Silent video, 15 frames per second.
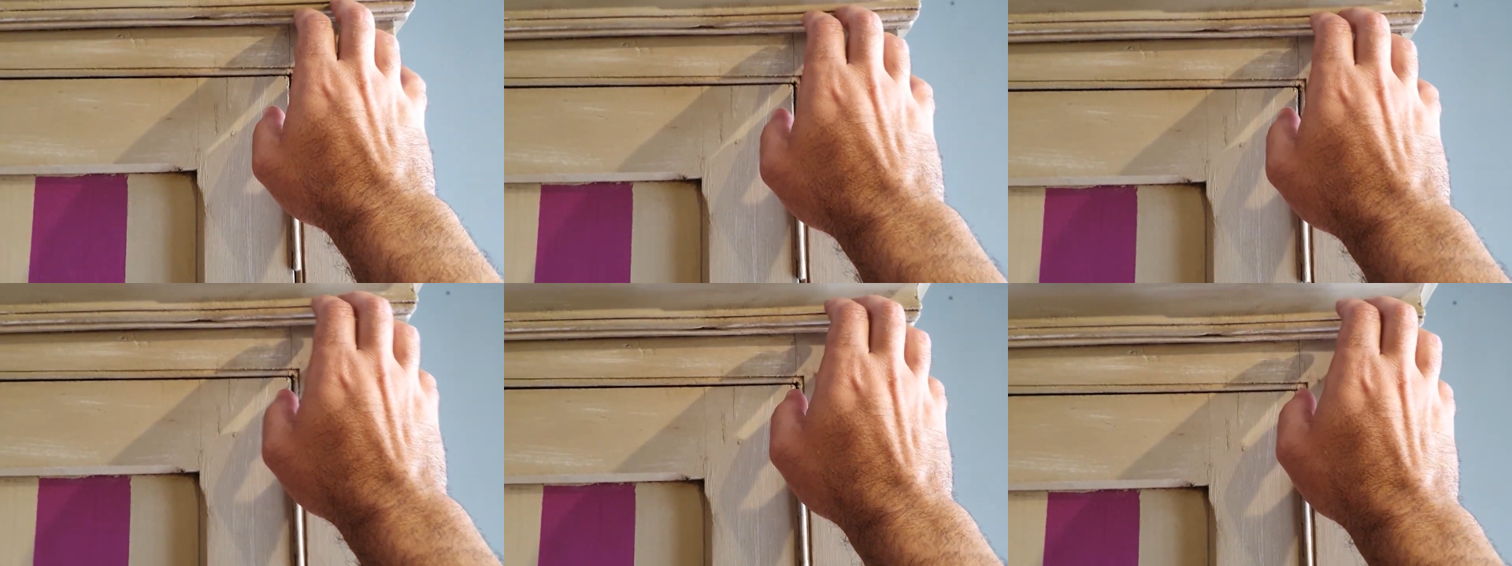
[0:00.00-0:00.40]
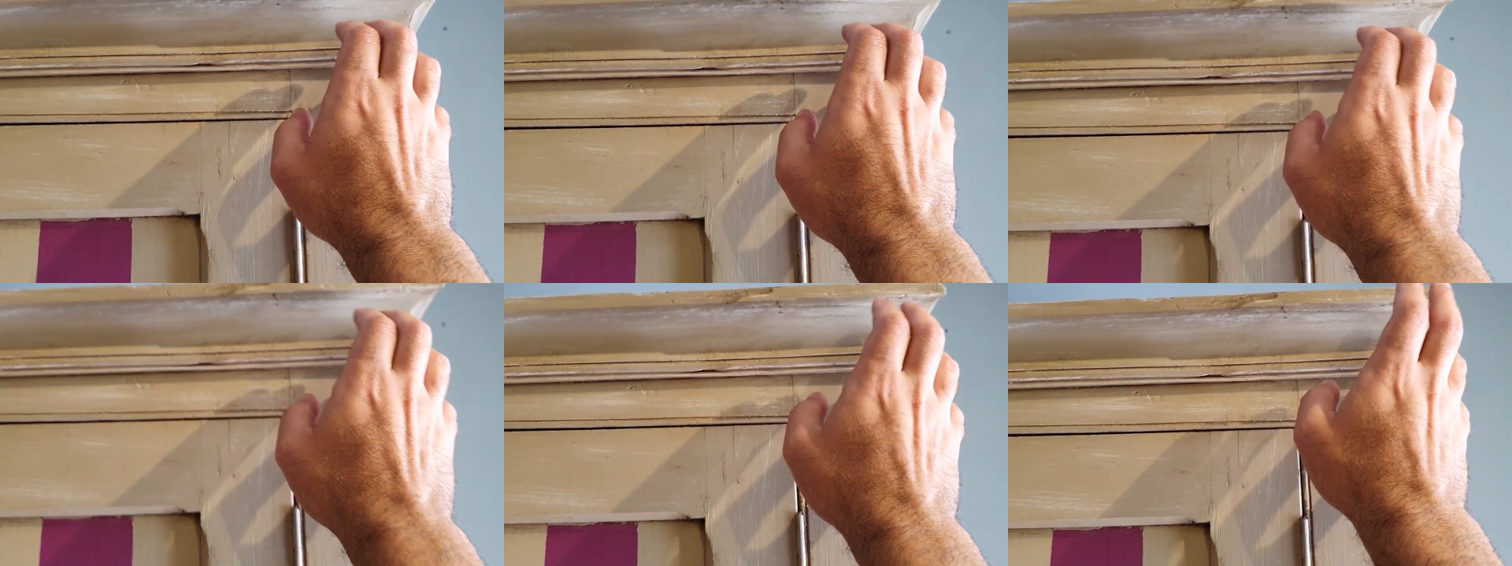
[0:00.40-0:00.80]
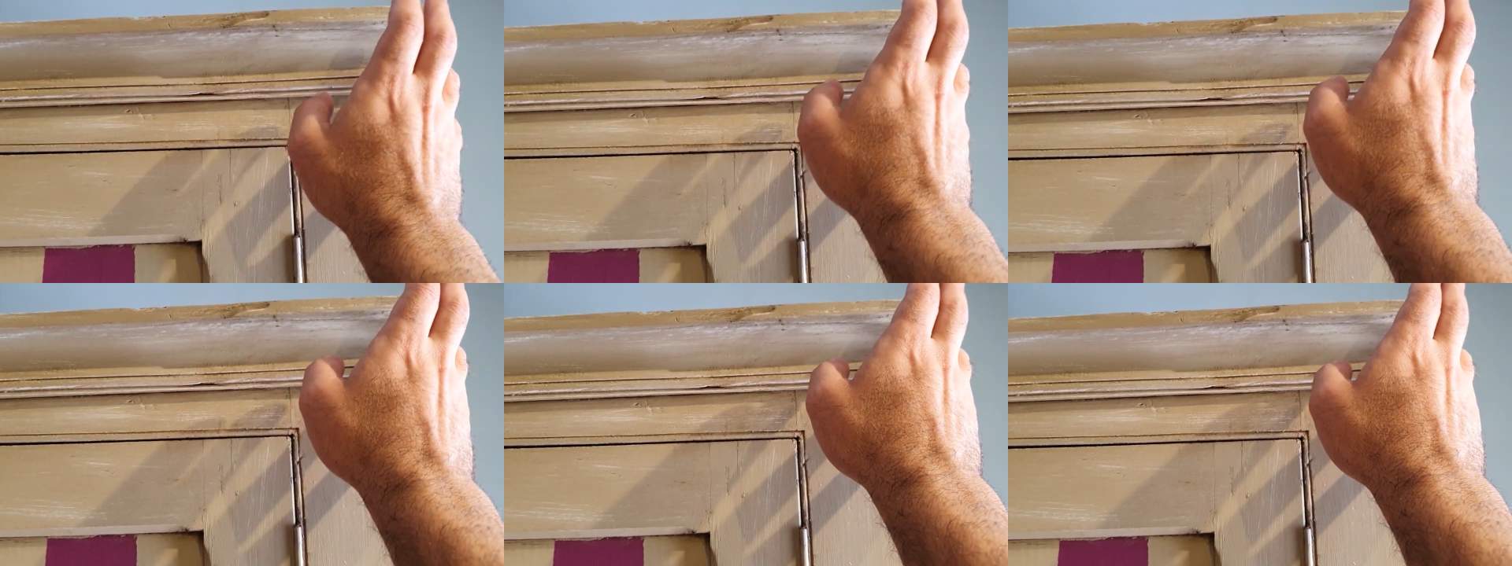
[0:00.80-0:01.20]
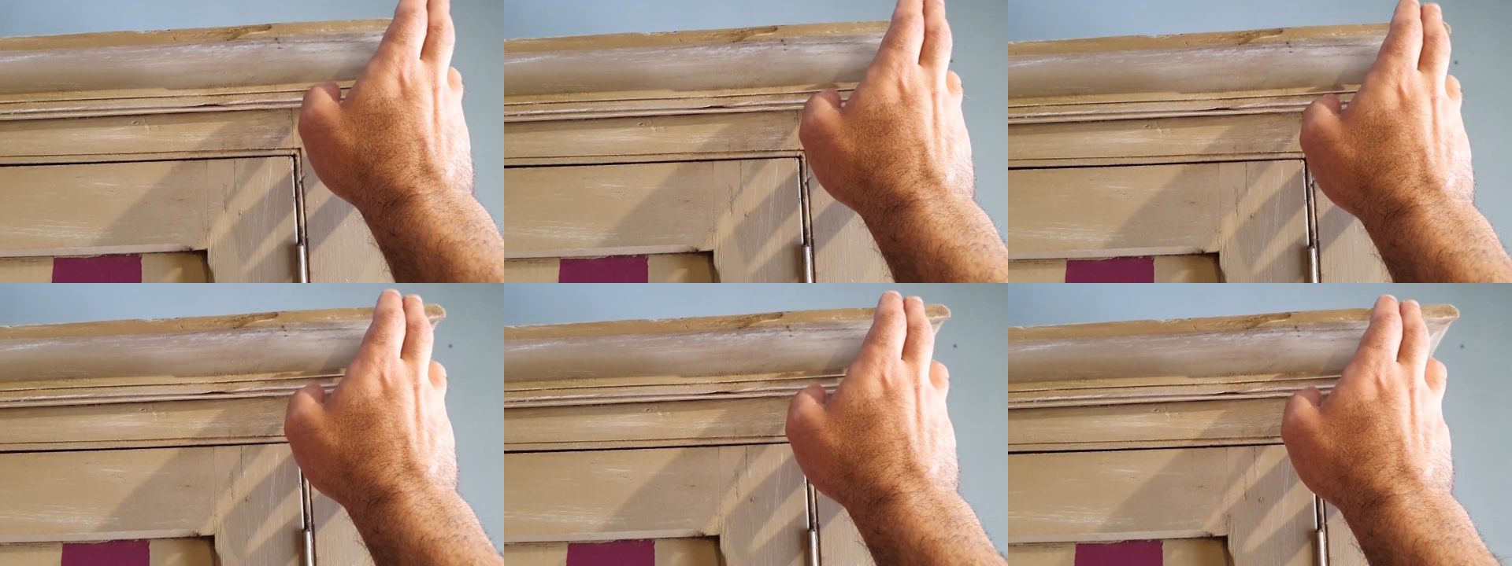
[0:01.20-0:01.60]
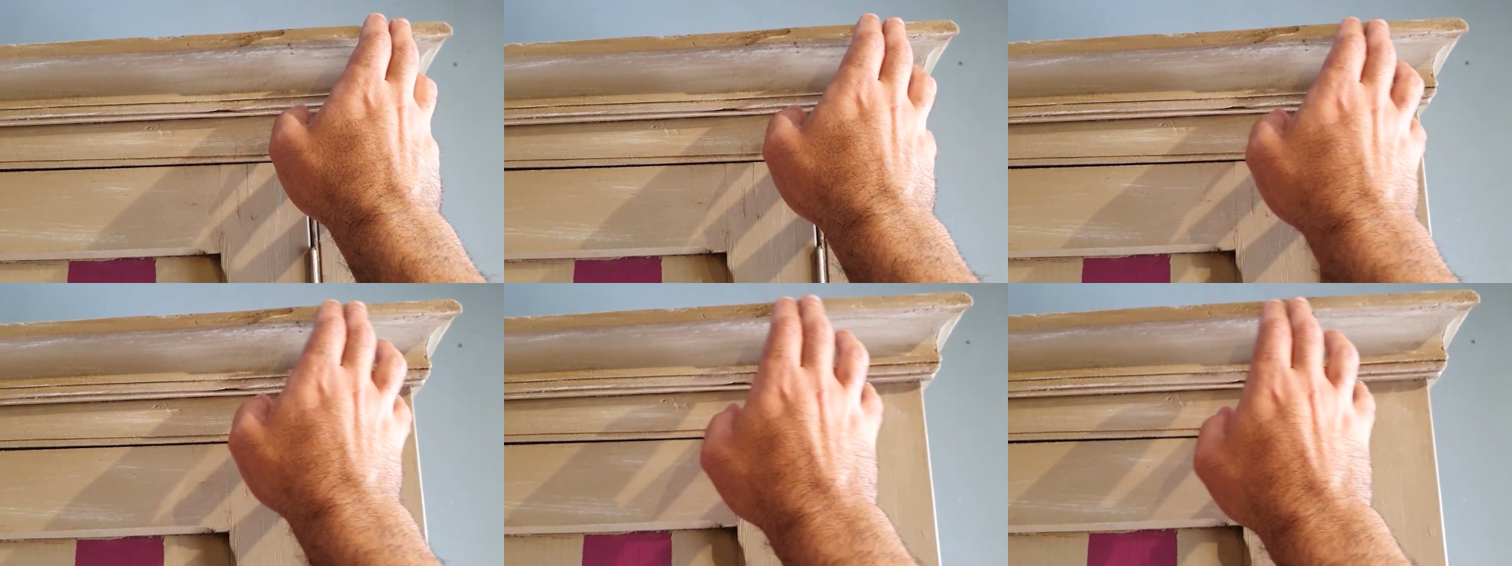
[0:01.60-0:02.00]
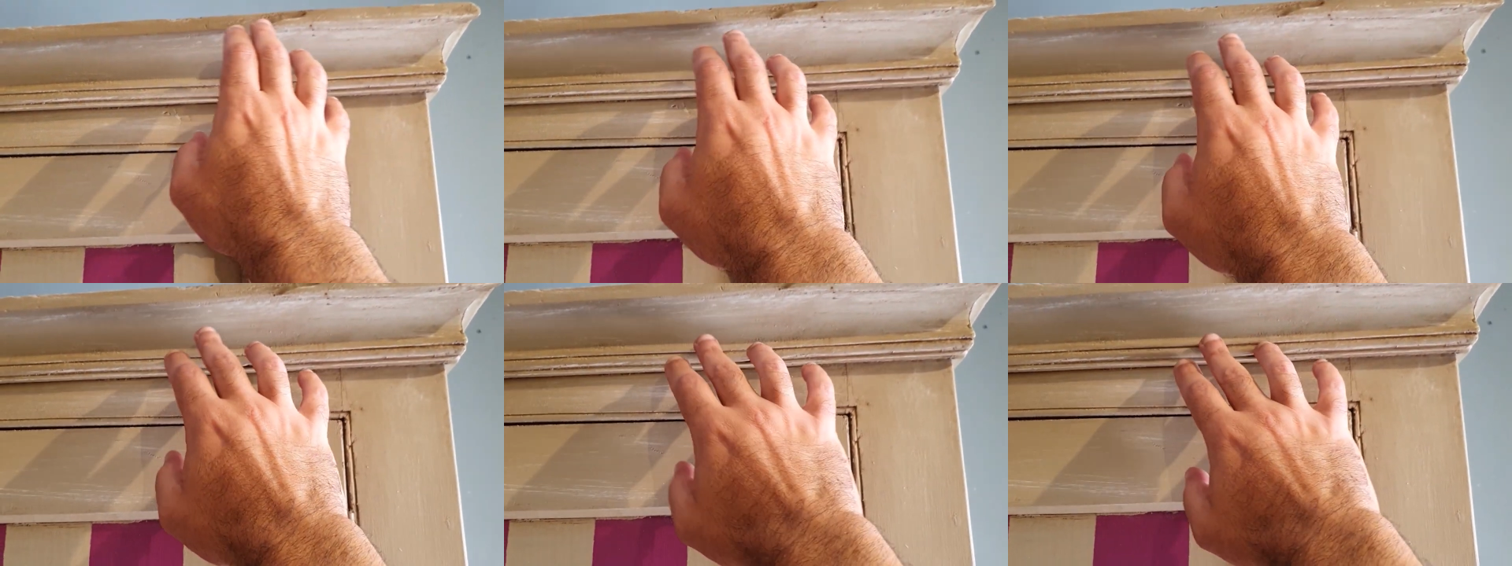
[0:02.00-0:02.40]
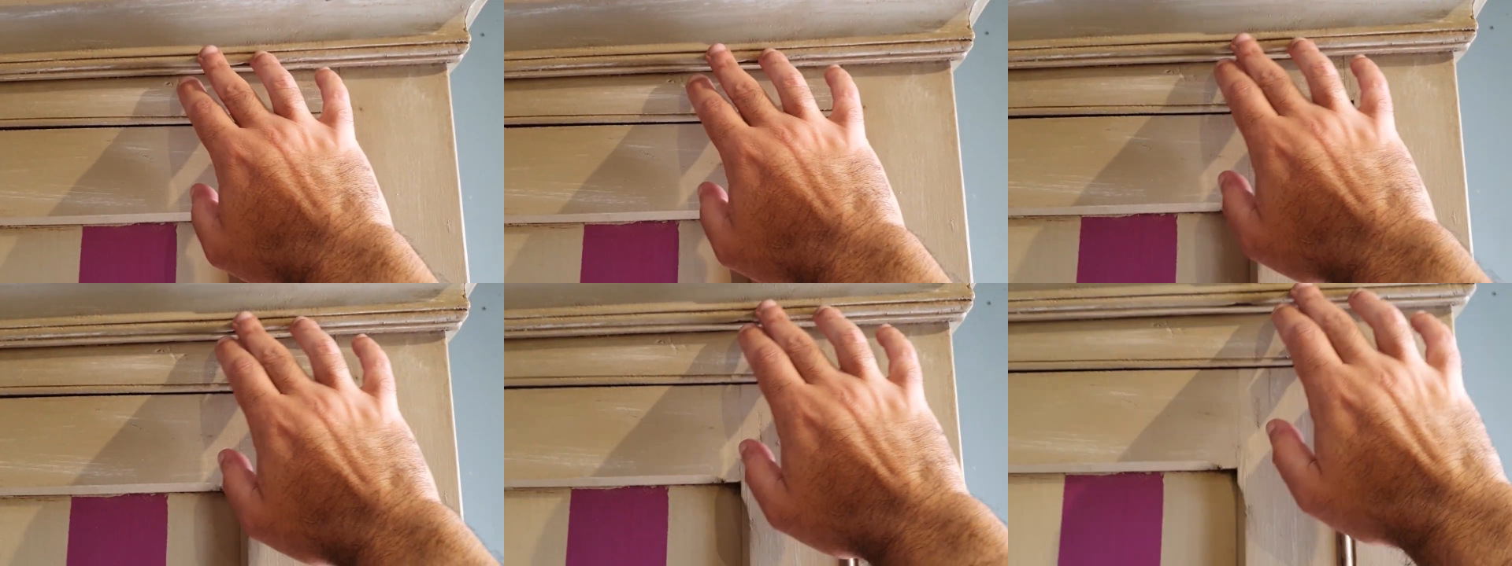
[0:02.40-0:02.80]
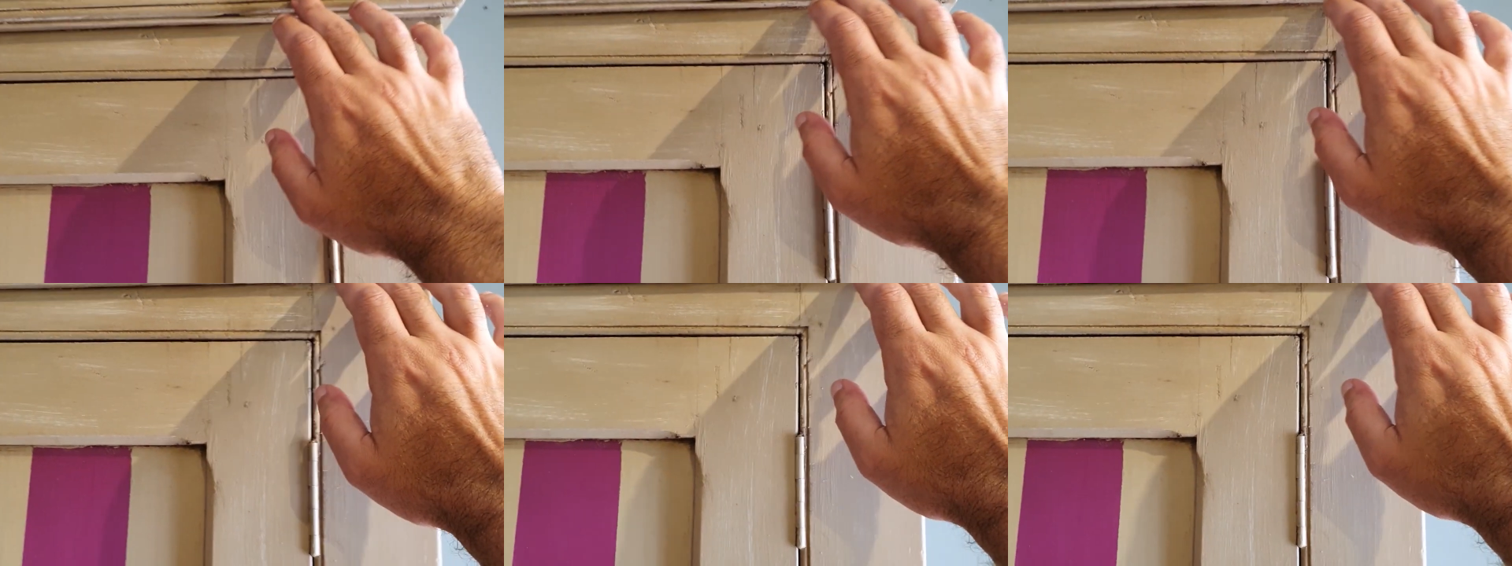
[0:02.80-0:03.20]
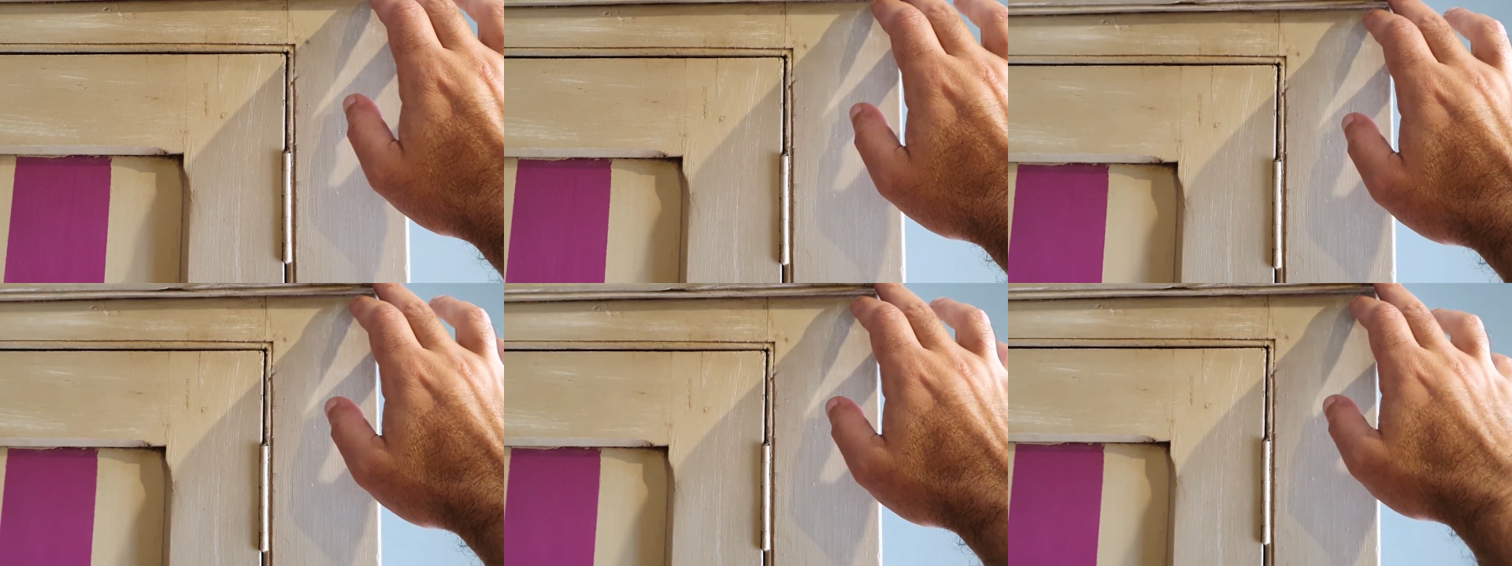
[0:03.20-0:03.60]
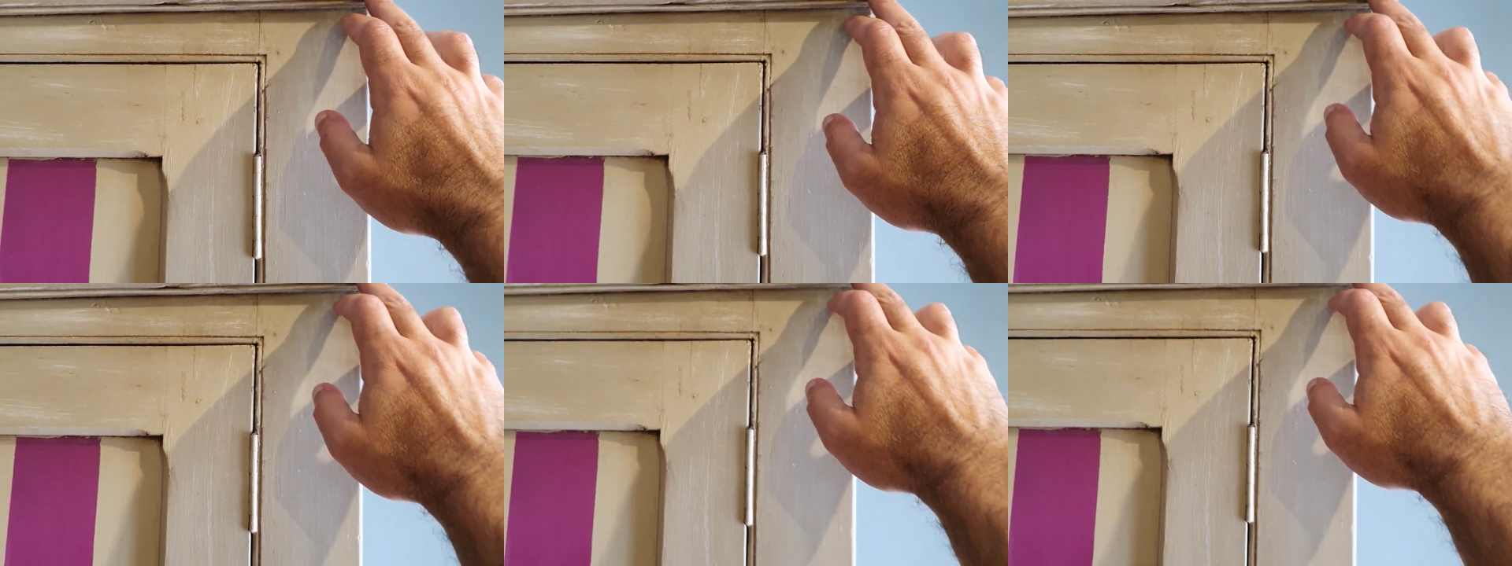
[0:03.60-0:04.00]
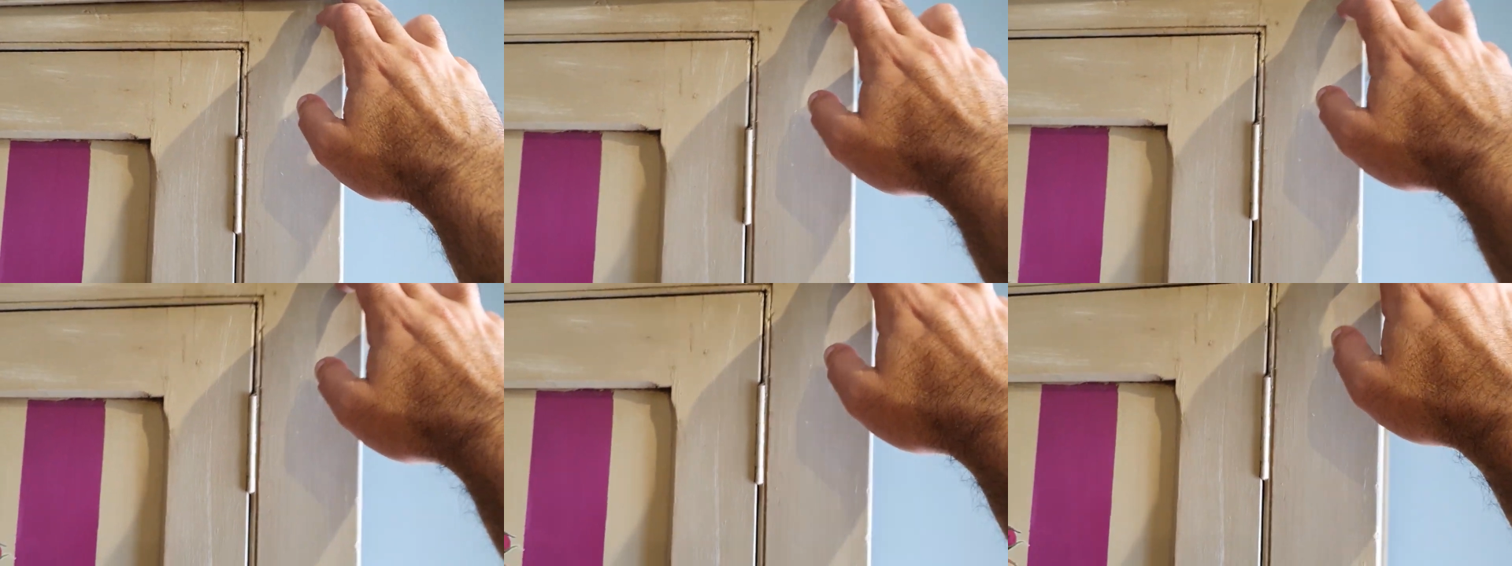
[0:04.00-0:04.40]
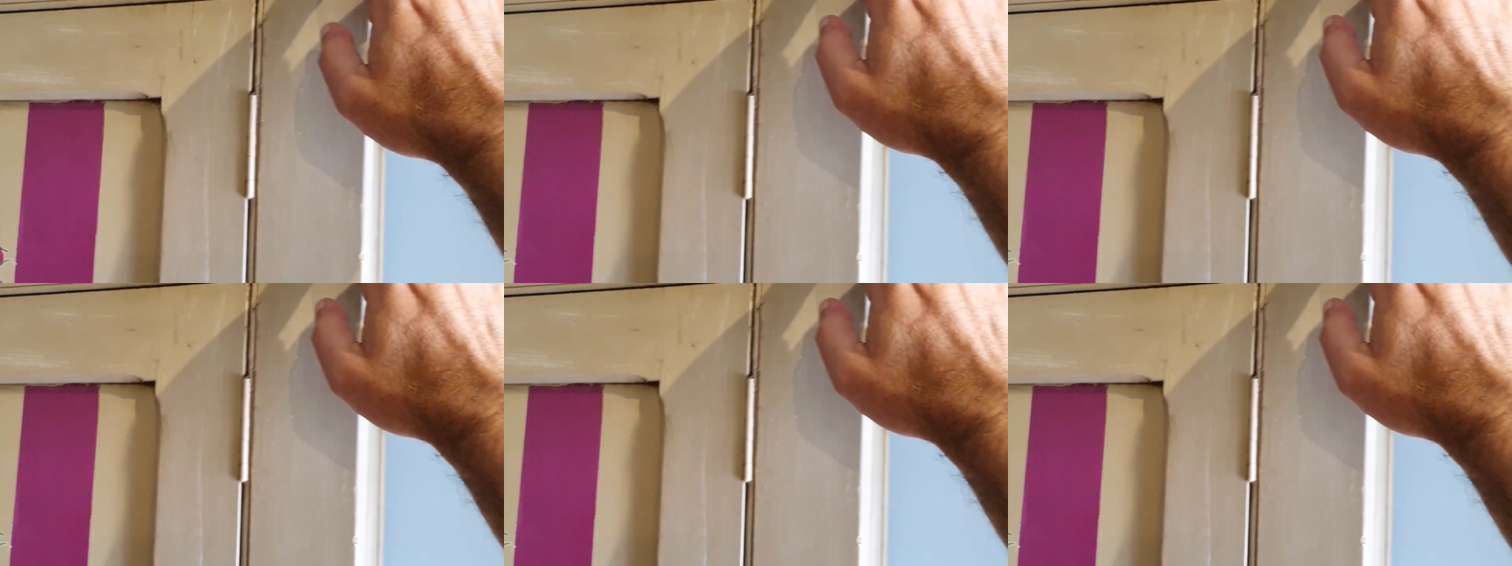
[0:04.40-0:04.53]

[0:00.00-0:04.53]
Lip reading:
(no speaker visible)